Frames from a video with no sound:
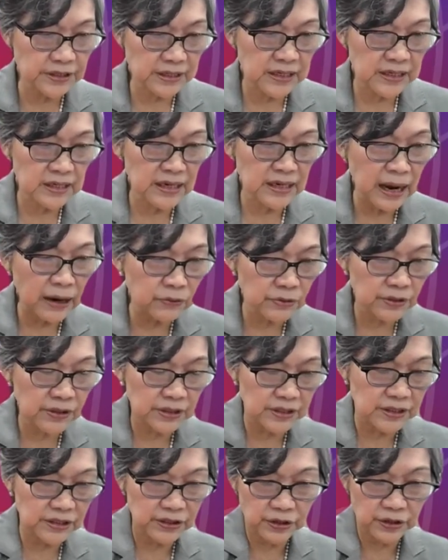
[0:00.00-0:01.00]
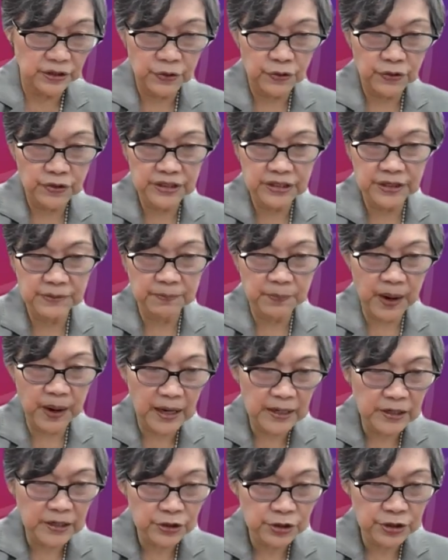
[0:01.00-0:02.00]
announced a security
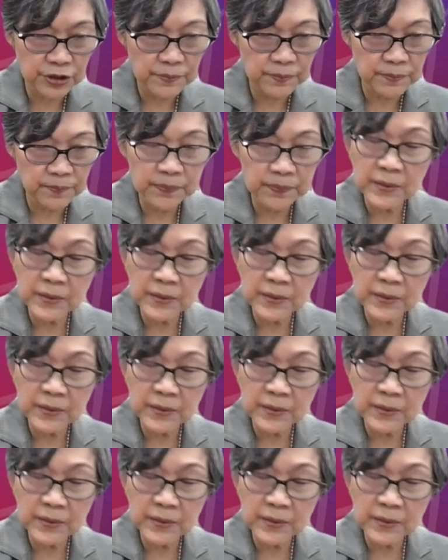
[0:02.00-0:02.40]
partnership.